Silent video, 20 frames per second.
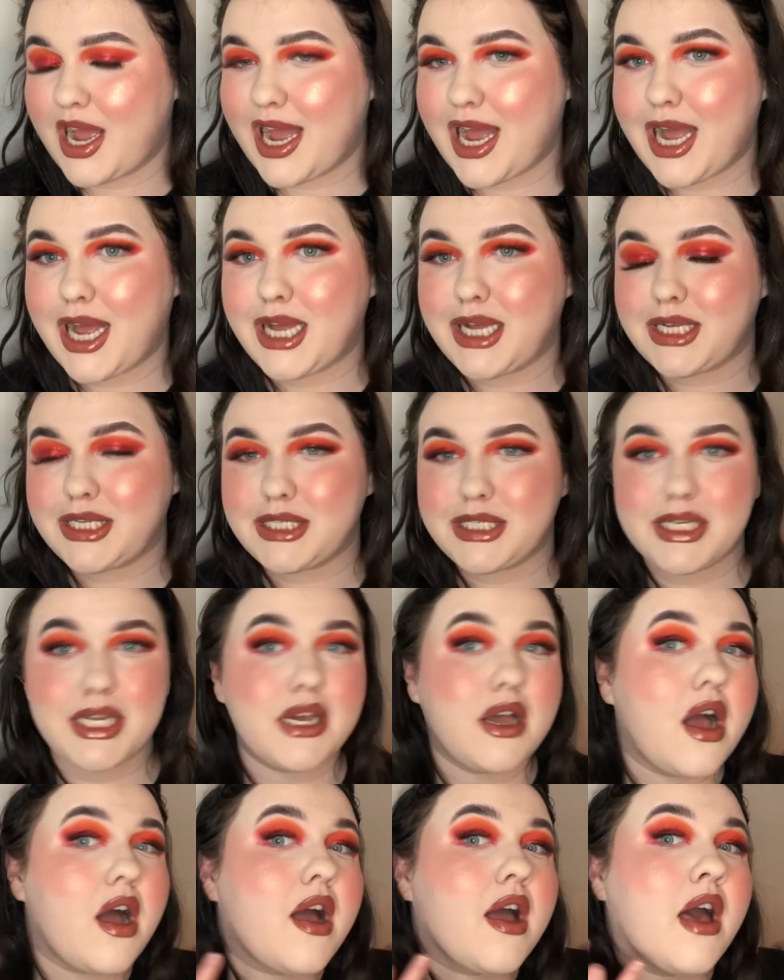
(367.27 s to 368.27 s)
and
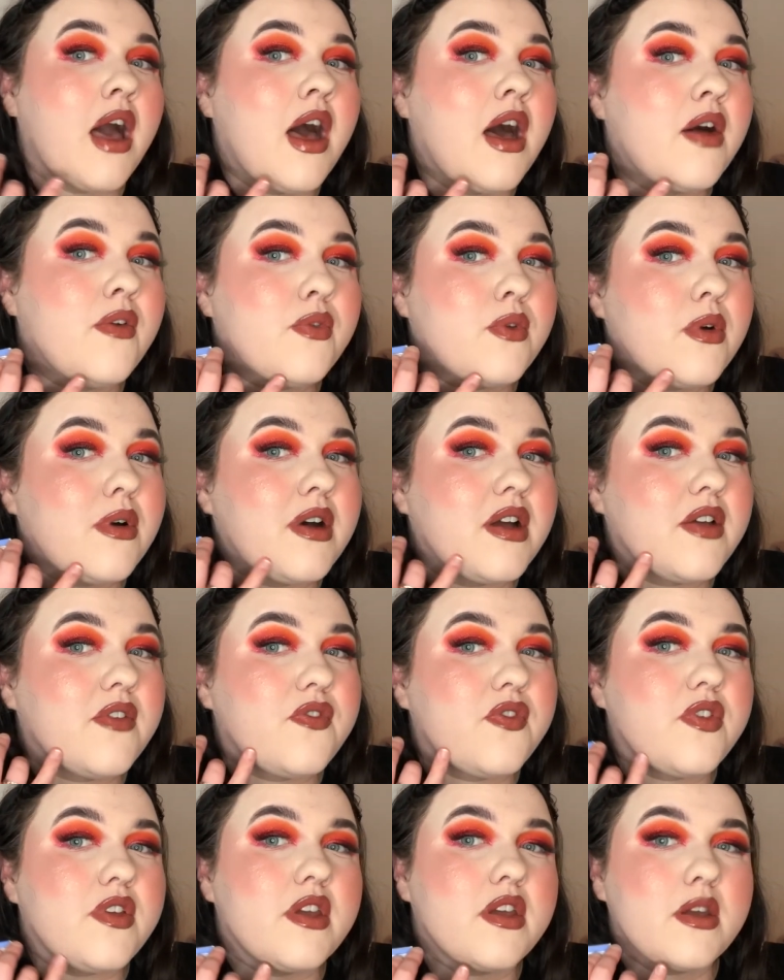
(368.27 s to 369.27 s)
I have quite
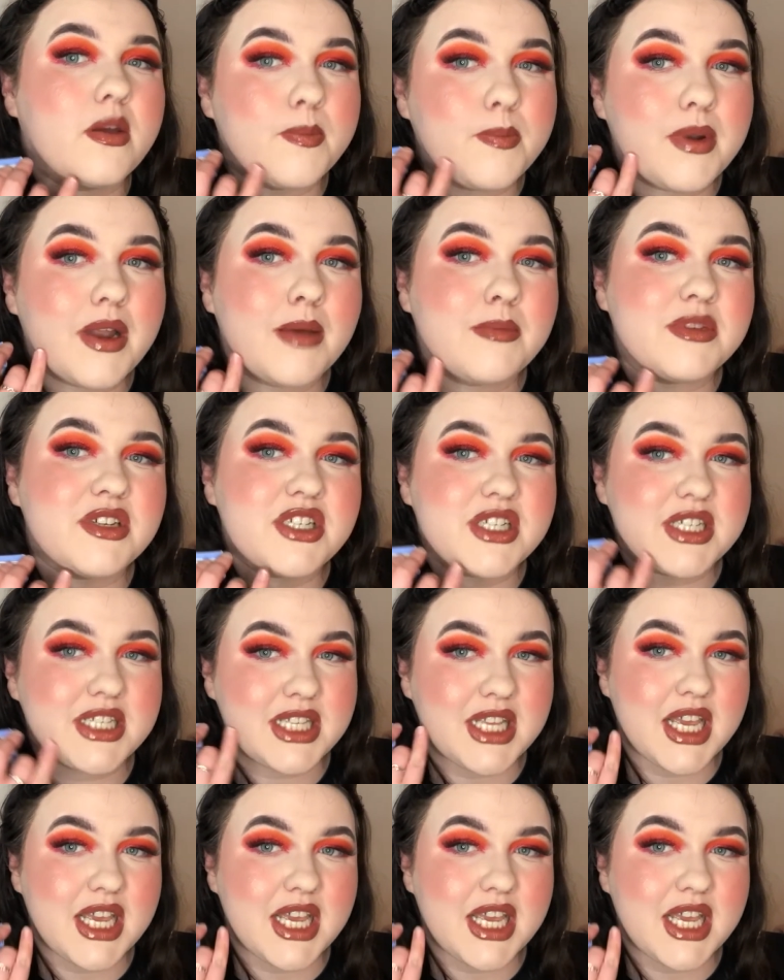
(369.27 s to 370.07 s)
a few blemishes